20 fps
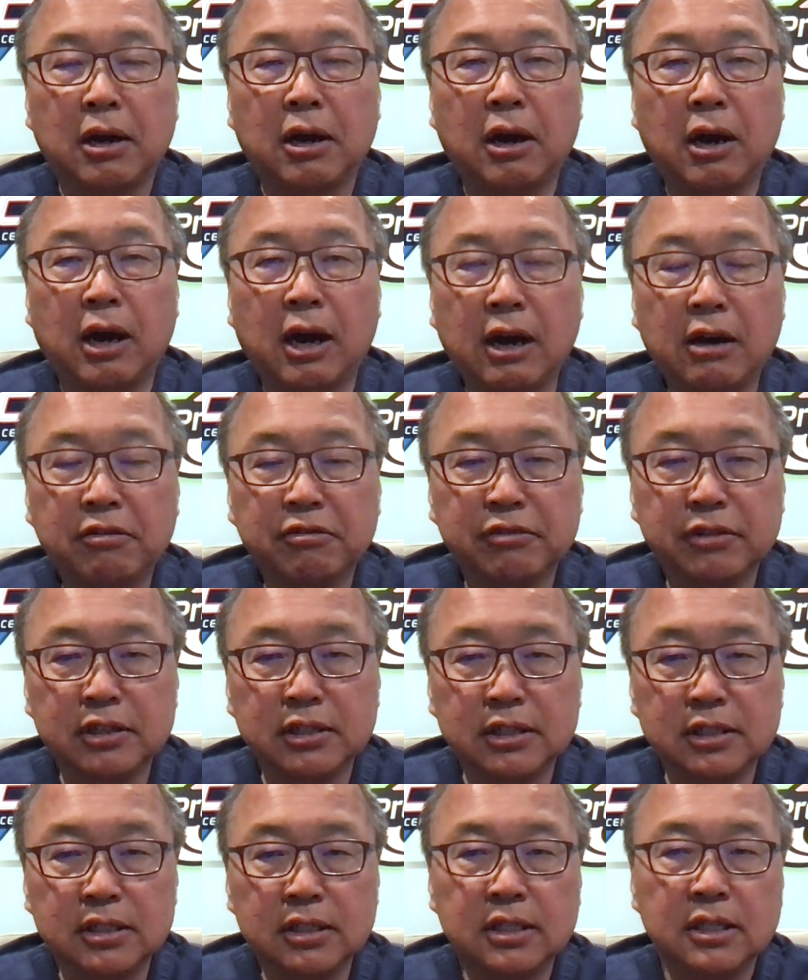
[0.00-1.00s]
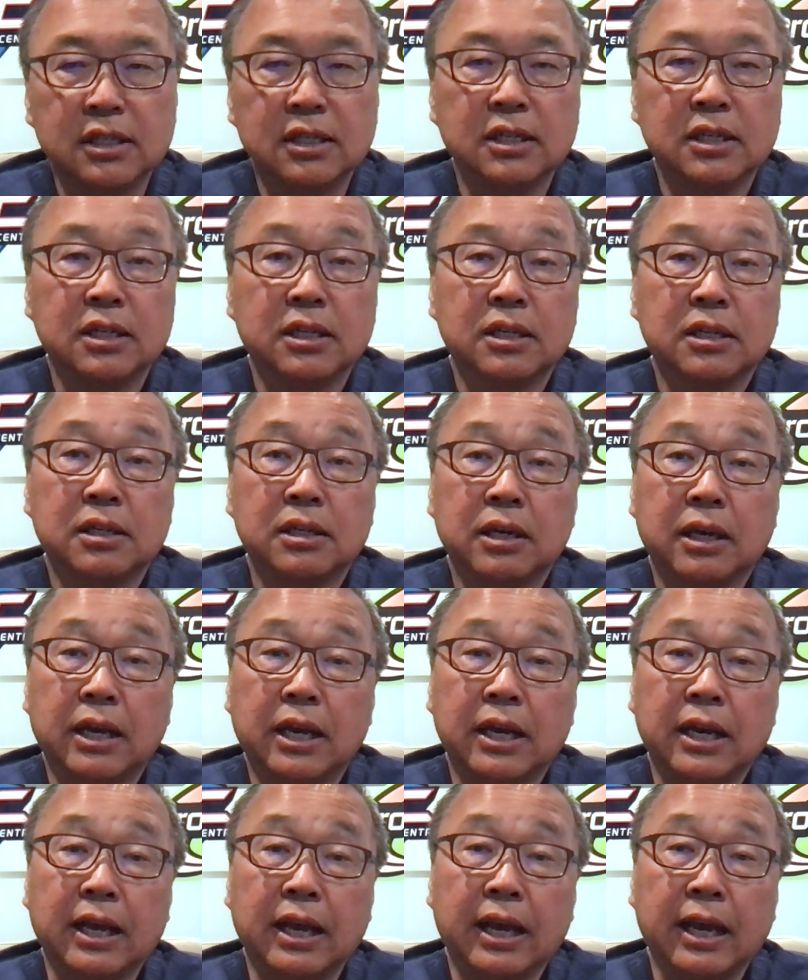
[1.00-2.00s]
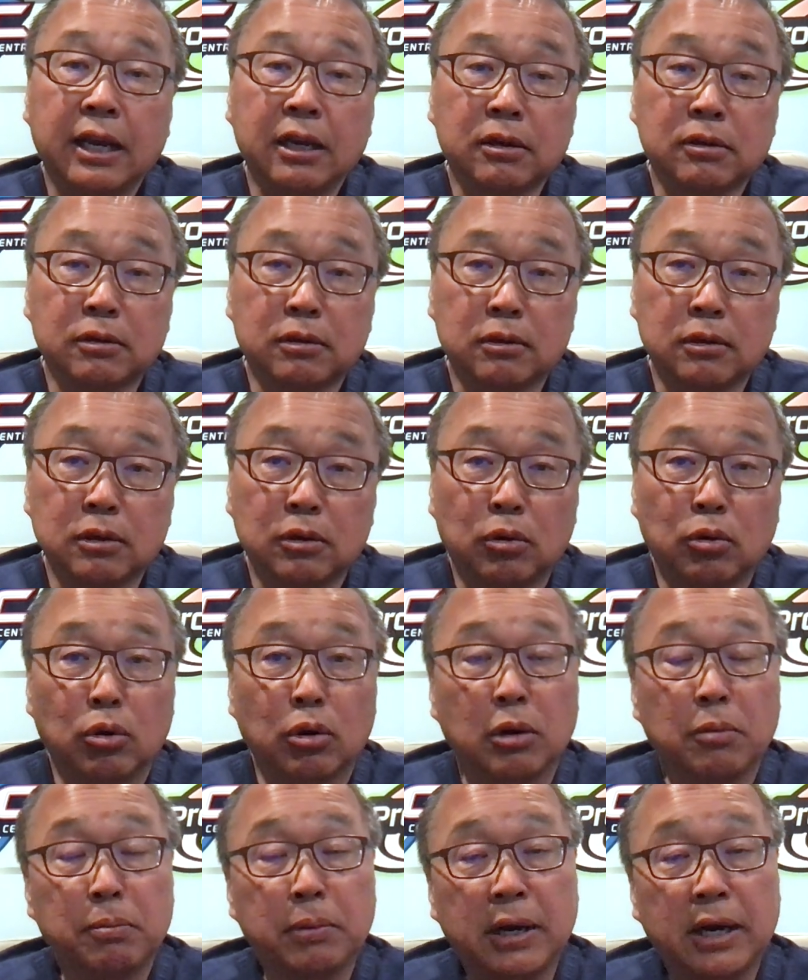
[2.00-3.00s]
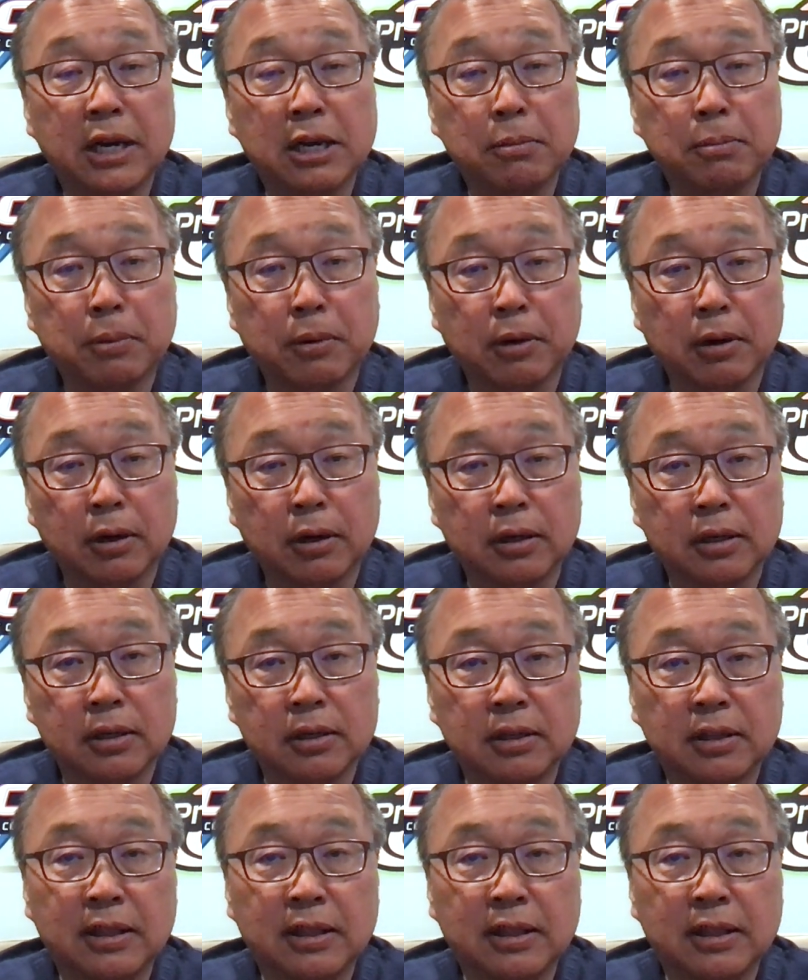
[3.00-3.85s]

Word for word: Often, an ankle or a body part